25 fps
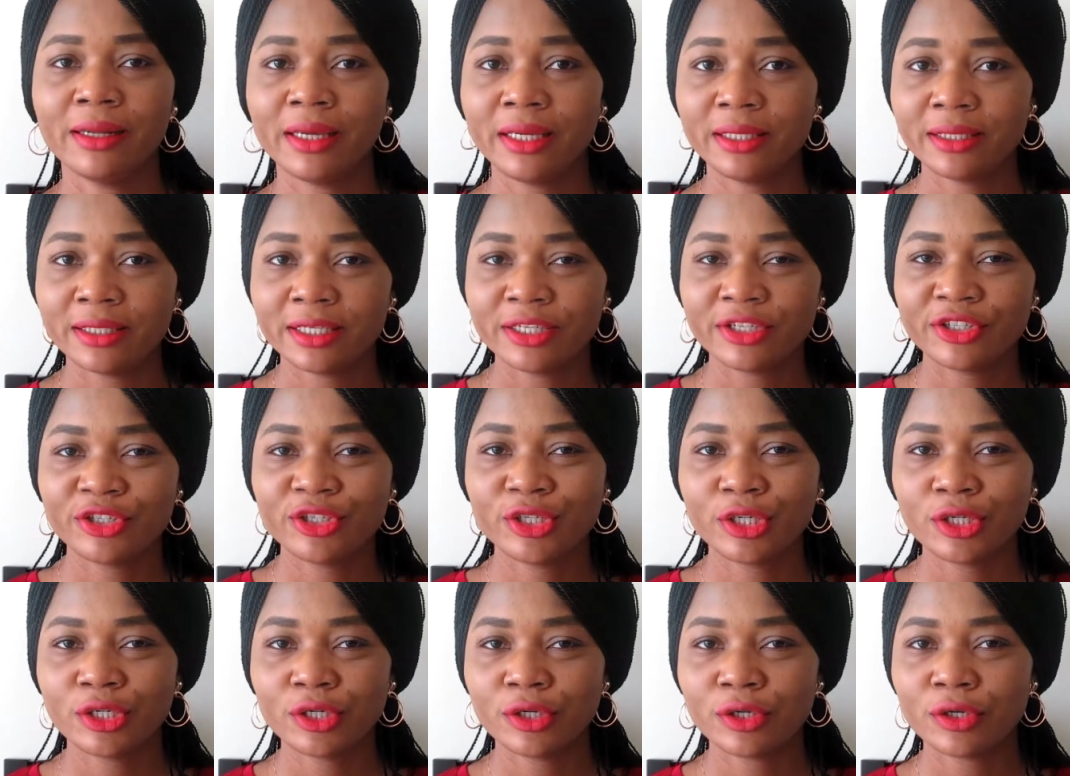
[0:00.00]
It is
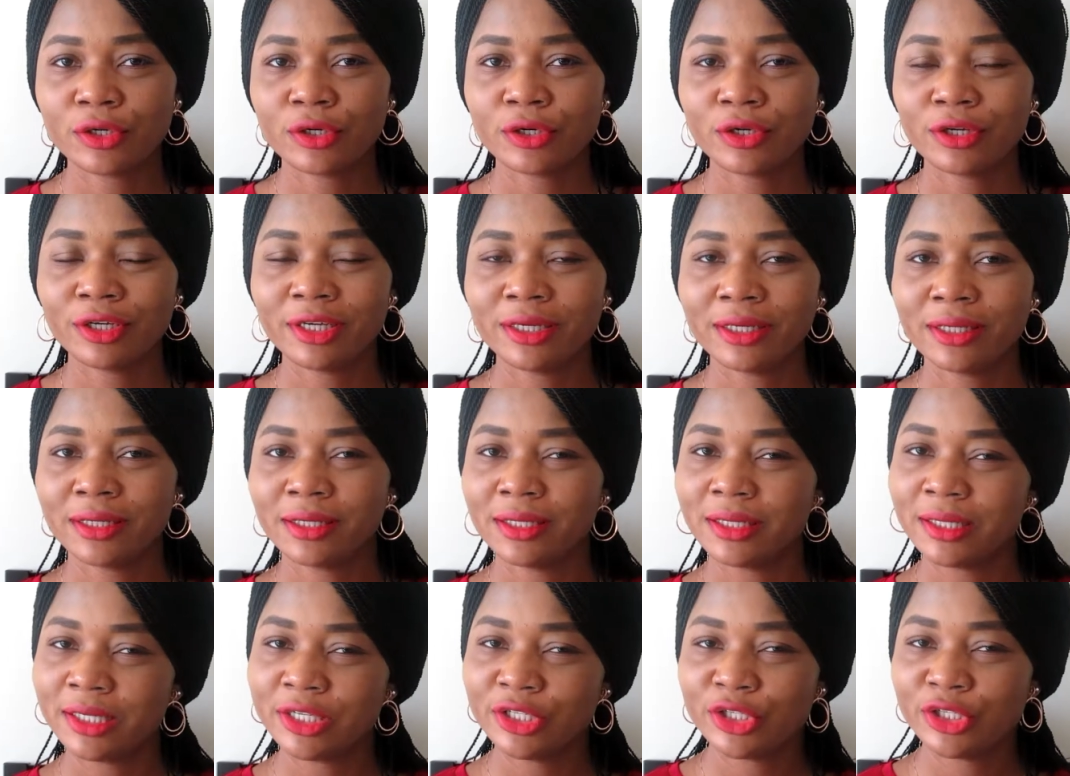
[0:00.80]
Joy,
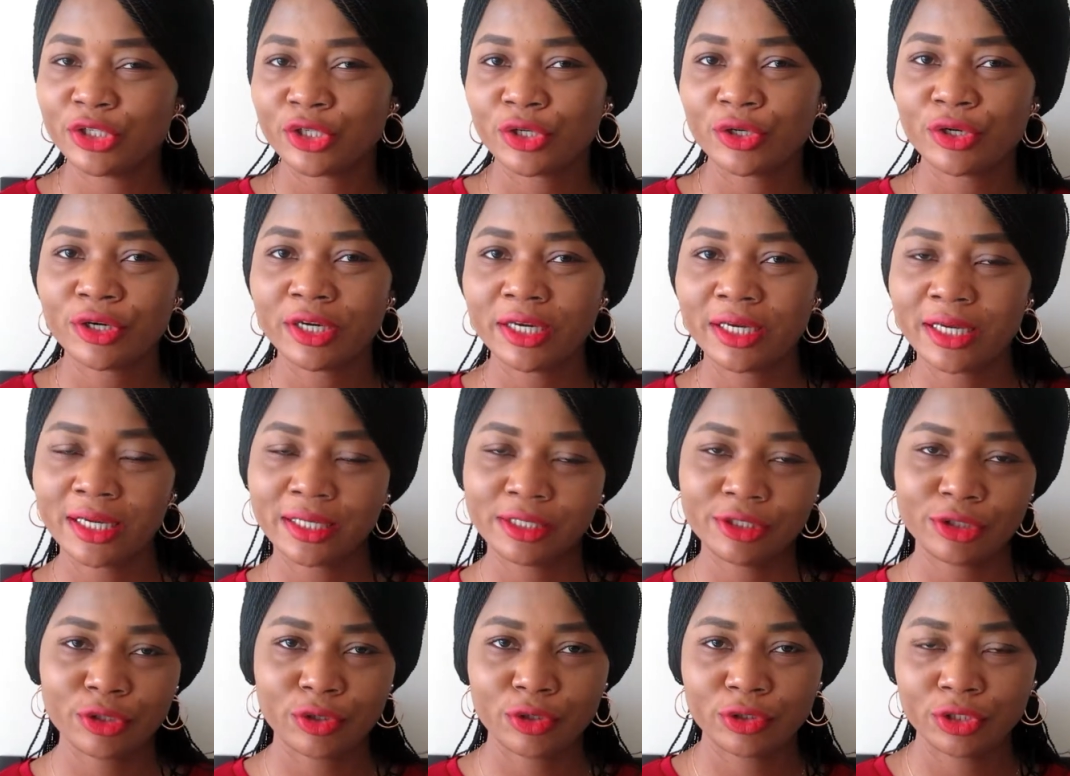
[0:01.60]

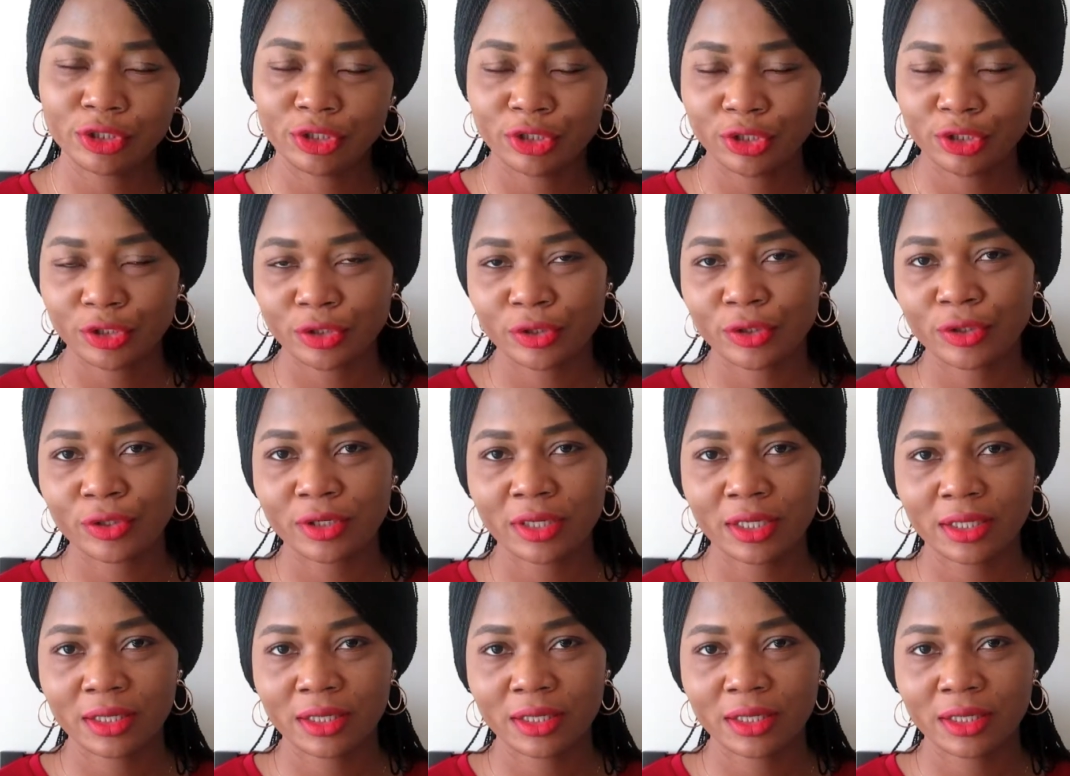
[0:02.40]
your joy.